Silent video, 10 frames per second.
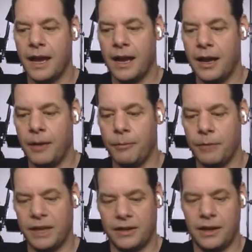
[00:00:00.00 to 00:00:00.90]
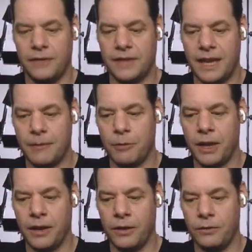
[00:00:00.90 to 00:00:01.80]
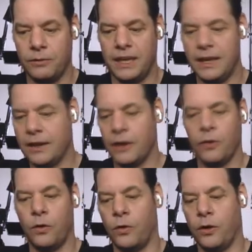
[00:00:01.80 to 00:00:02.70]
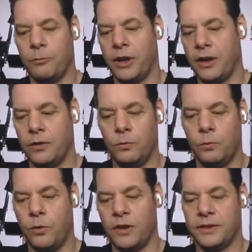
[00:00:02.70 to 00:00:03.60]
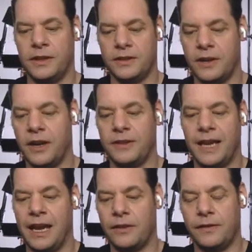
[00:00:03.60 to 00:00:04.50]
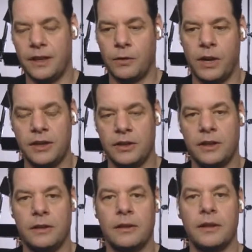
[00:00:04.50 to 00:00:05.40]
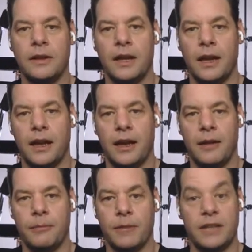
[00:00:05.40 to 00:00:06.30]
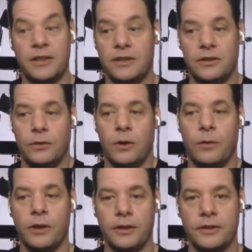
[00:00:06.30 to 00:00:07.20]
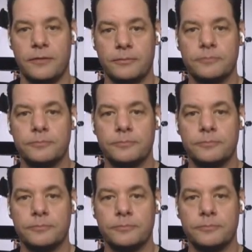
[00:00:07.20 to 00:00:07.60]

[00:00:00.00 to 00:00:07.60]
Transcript: and kind of take my own ego or my own wants and desires out of the equation, and just do what works.